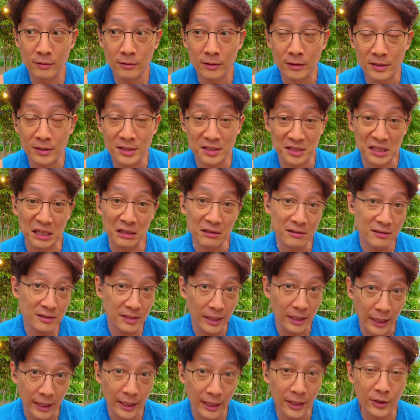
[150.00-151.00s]
cells
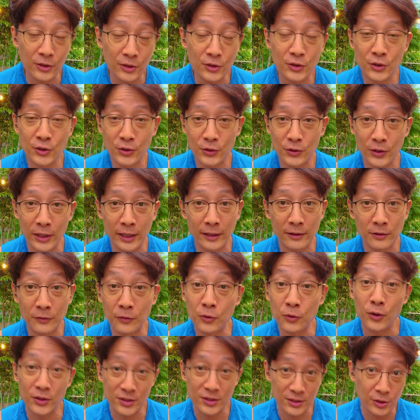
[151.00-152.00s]
age, and of
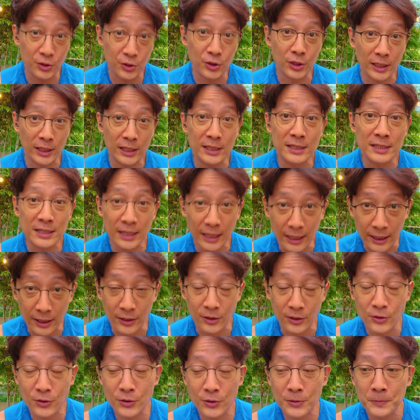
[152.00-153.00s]
course the genes
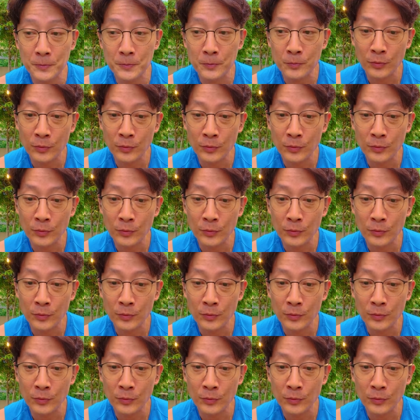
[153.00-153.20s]
age,